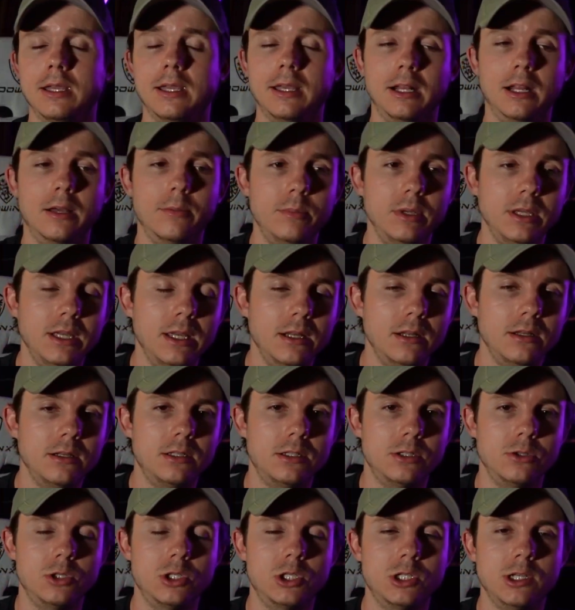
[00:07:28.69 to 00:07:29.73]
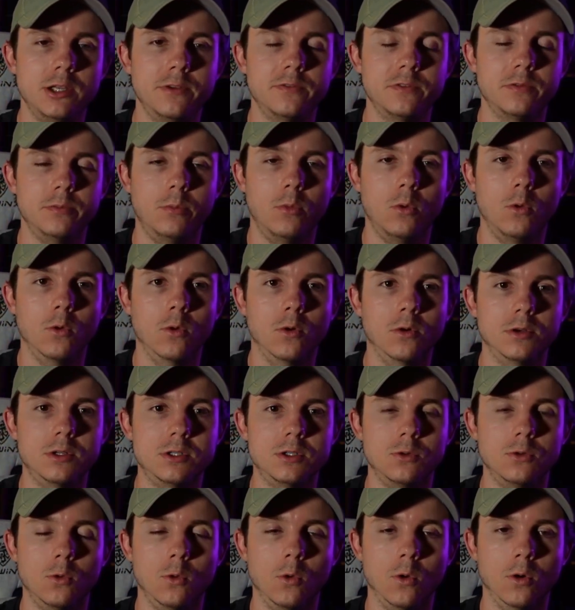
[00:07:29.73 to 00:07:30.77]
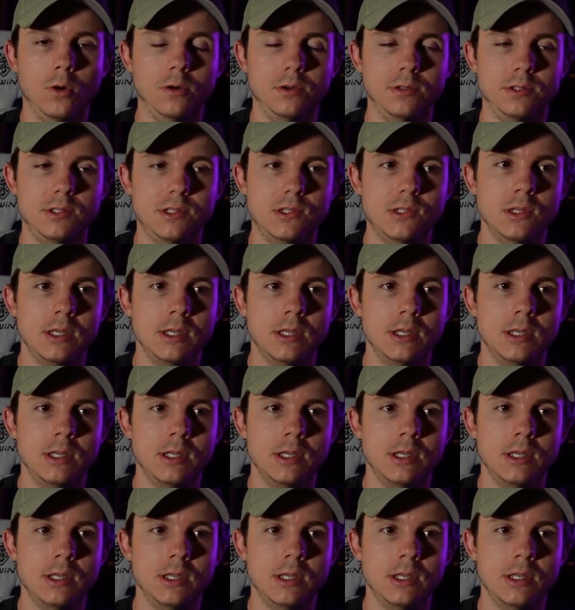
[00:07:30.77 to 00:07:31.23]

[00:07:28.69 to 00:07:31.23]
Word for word: and I'm beginning to shift more towards,